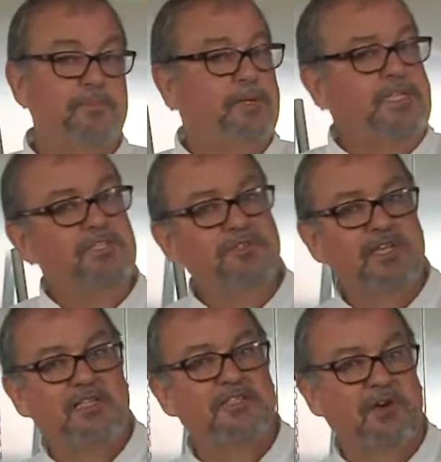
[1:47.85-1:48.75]
Please use
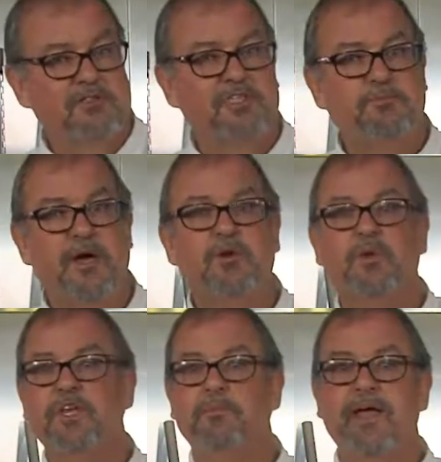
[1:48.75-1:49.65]
unsalted butter
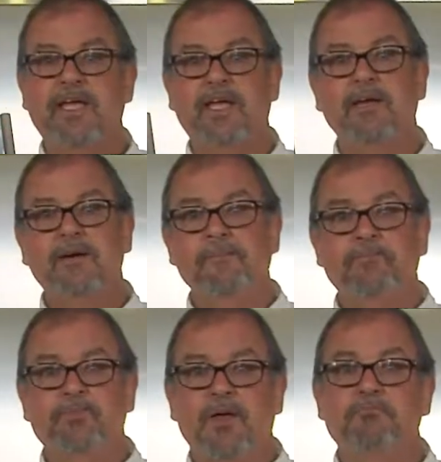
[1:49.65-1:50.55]
when you're making
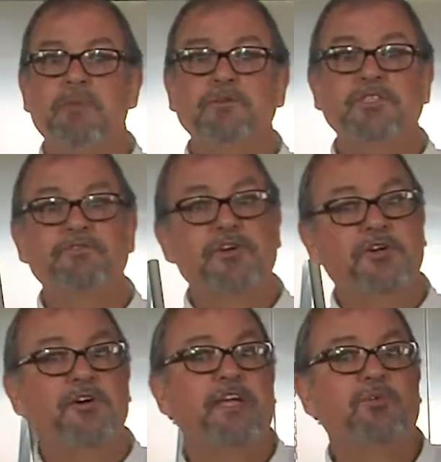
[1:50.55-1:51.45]
most of your
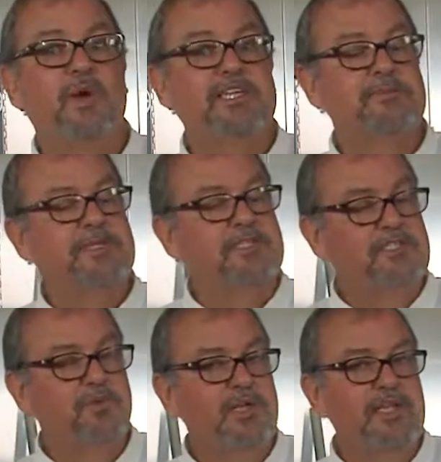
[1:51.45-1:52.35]
cooking recipes.
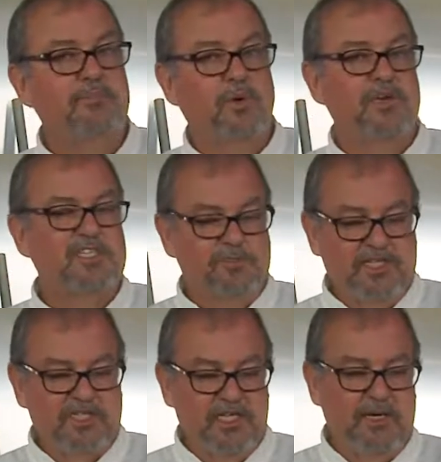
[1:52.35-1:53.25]
It's really important,
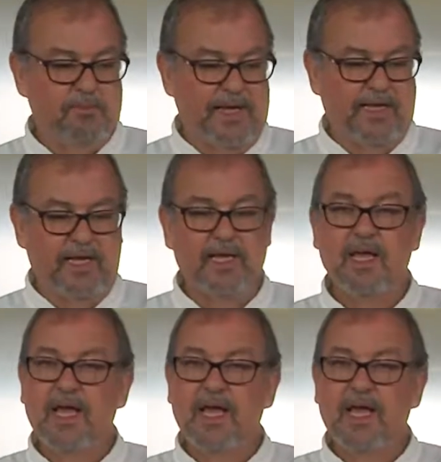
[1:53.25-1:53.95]
especially in baking.